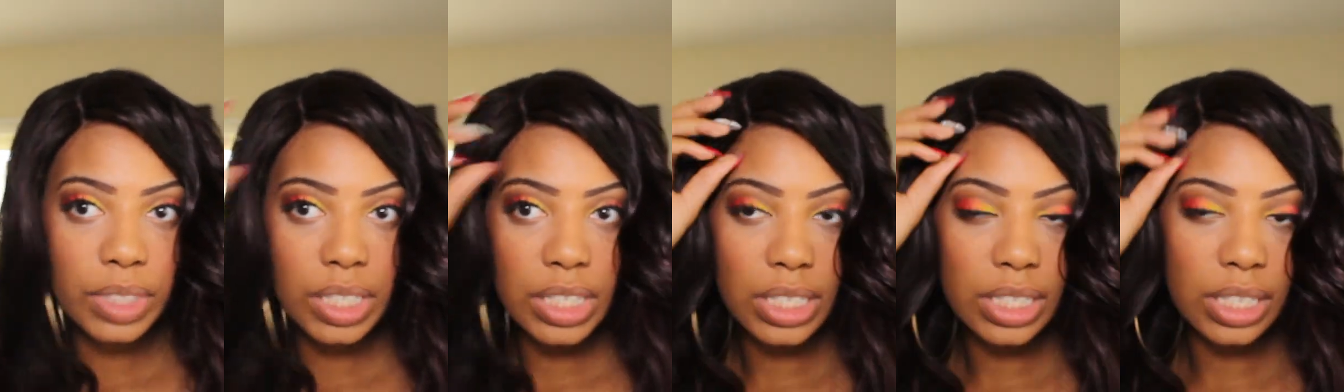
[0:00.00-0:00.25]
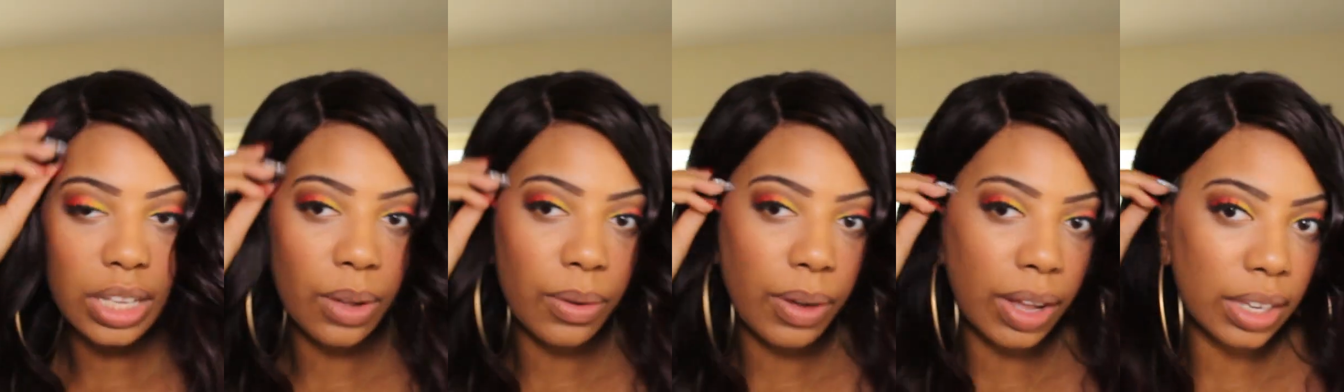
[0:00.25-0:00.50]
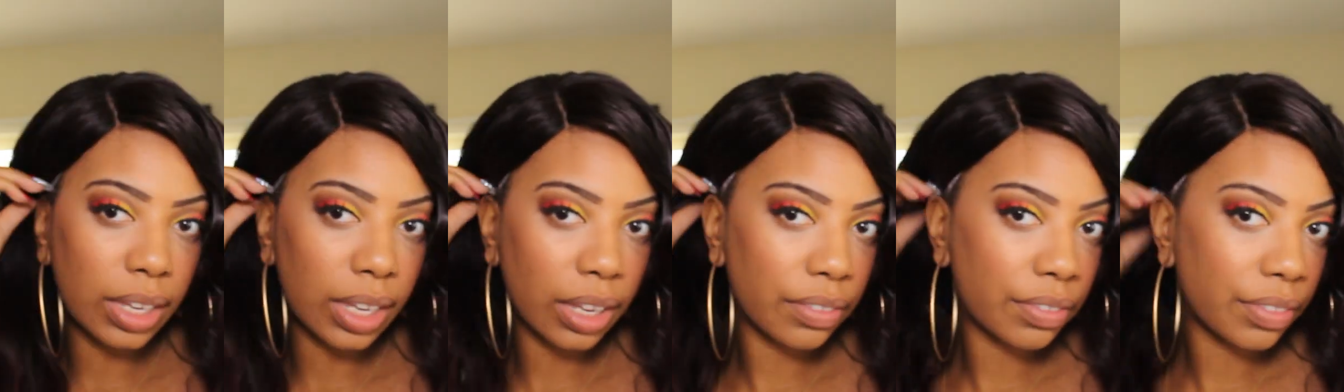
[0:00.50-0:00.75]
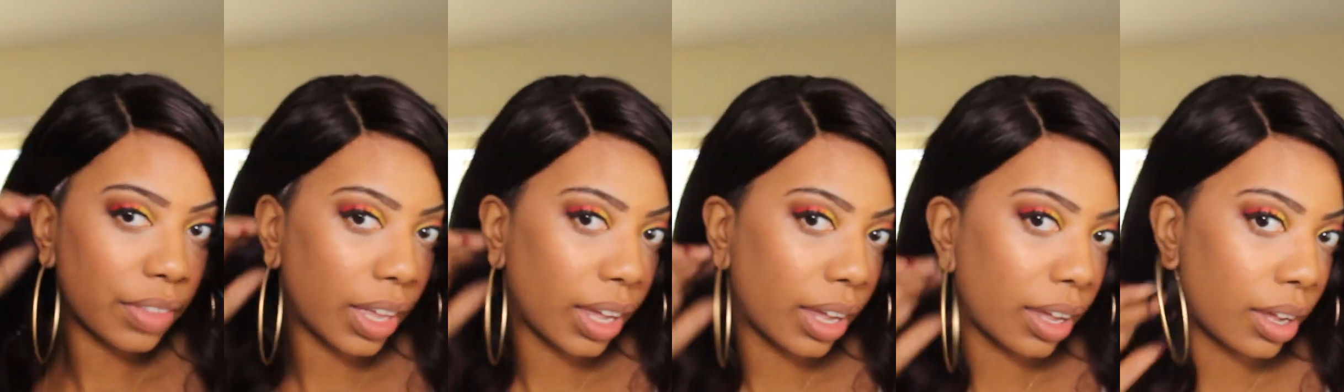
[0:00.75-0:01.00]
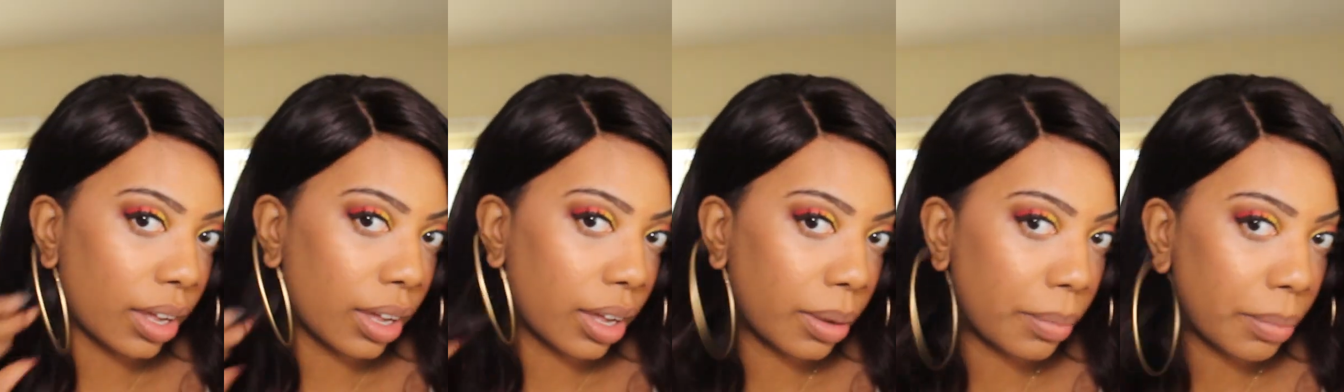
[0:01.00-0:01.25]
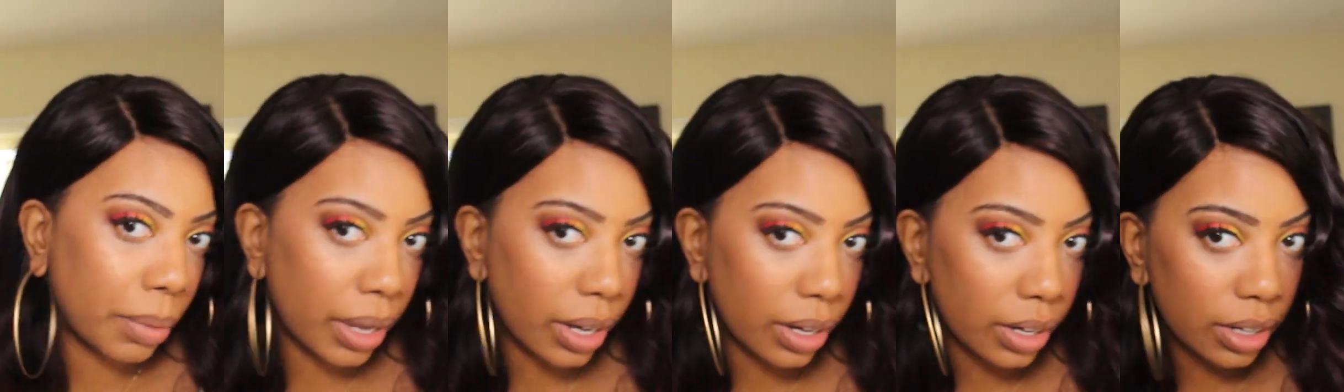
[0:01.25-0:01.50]
So I love that
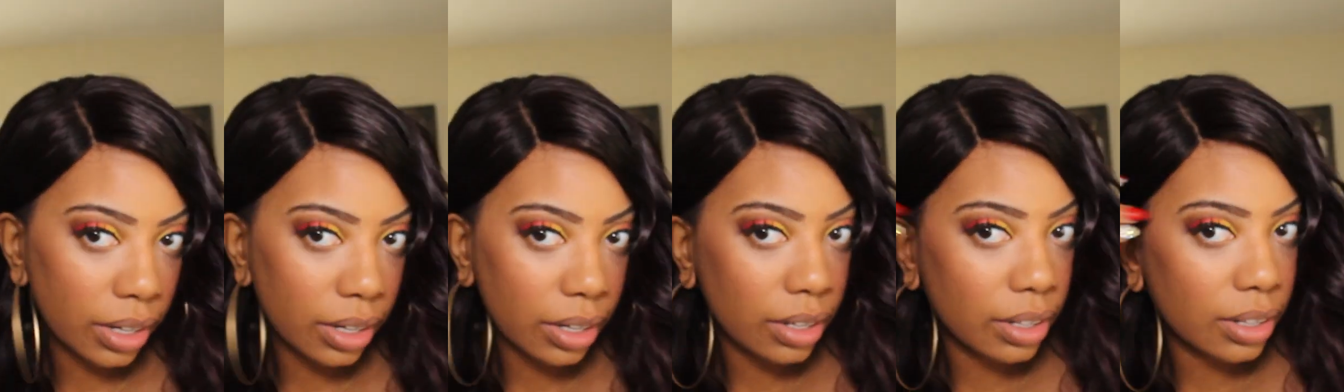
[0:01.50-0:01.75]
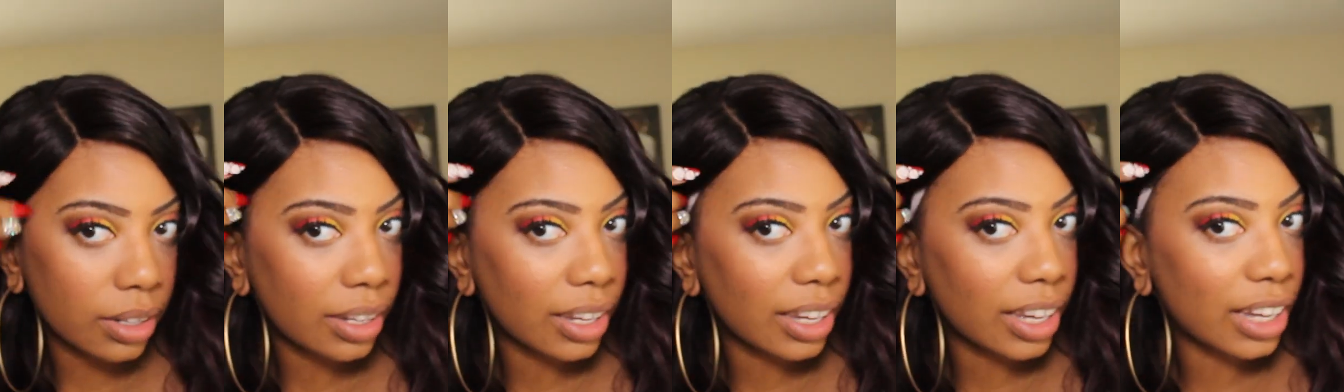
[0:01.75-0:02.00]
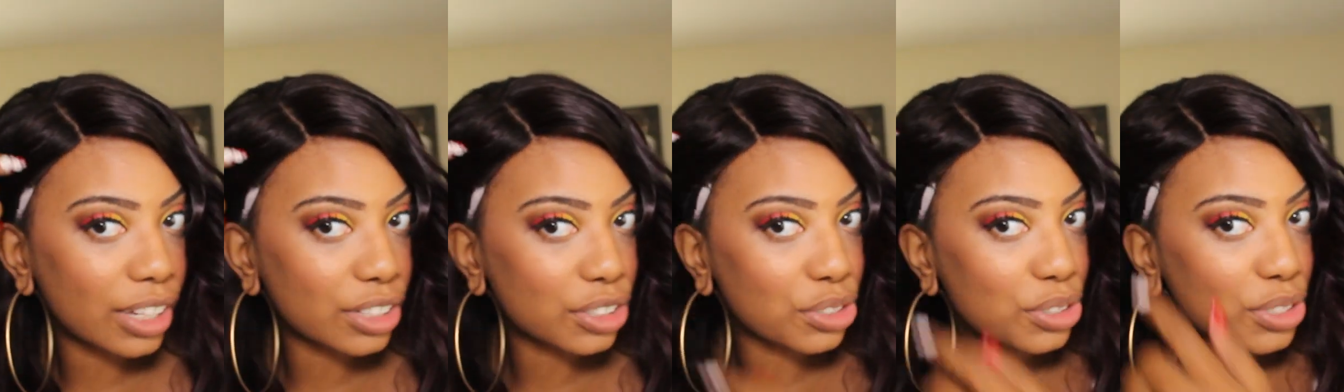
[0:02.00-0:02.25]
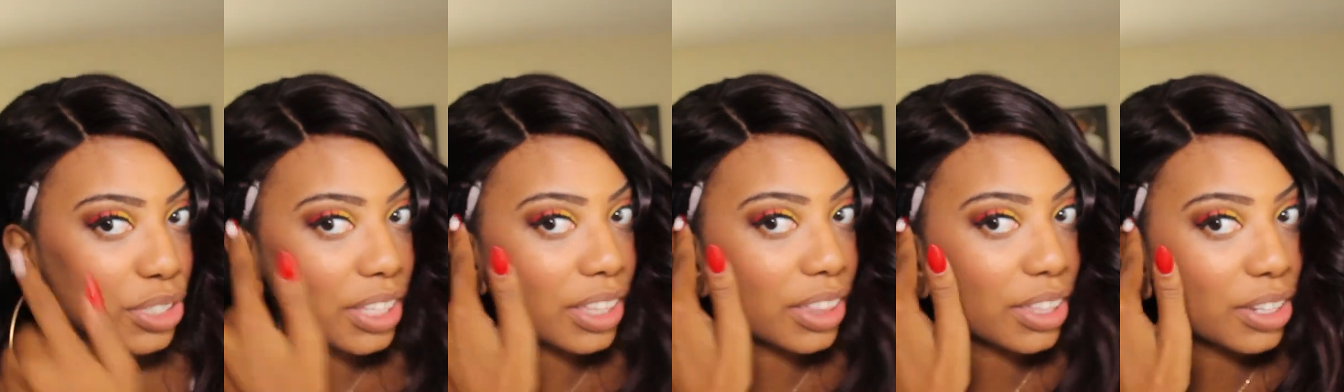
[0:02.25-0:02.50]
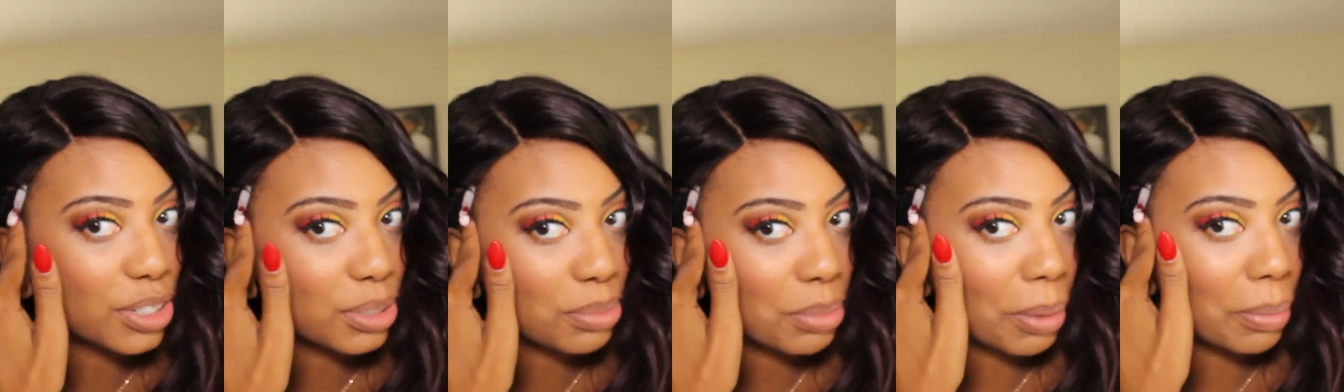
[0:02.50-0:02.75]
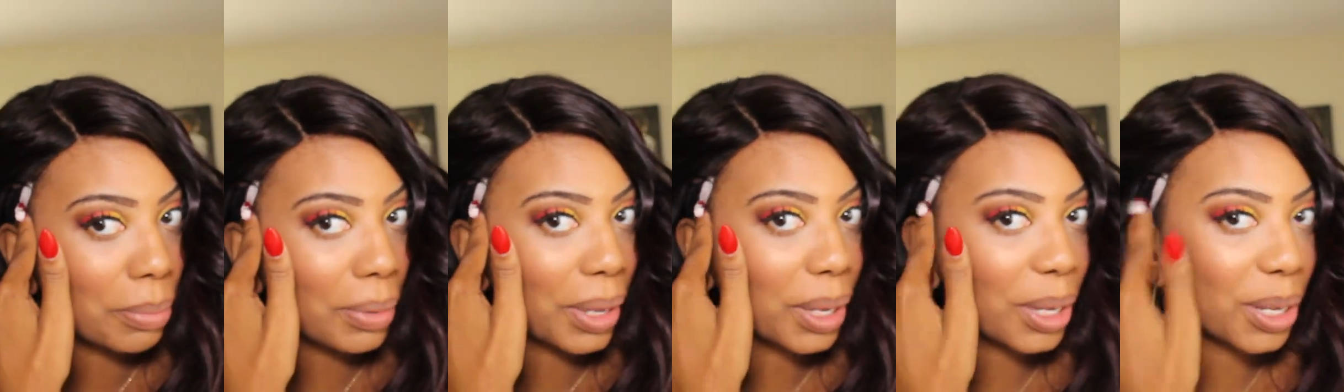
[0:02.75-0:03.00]
about it. And as you see, there's
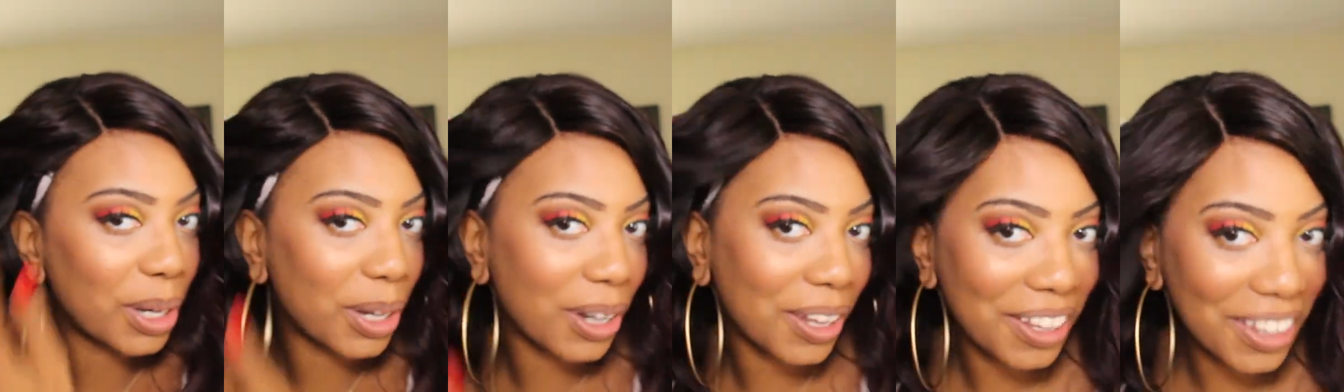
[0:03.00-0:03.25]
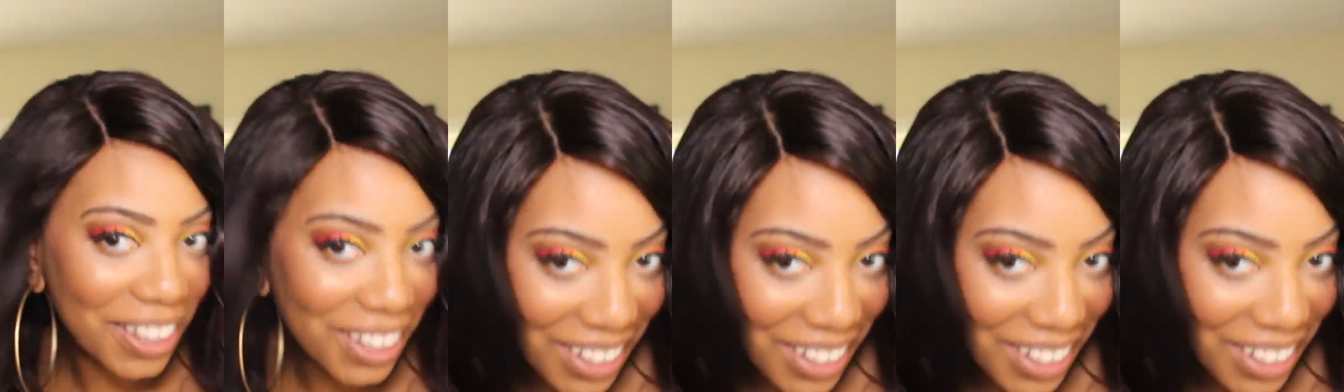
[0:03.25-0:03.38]
my band.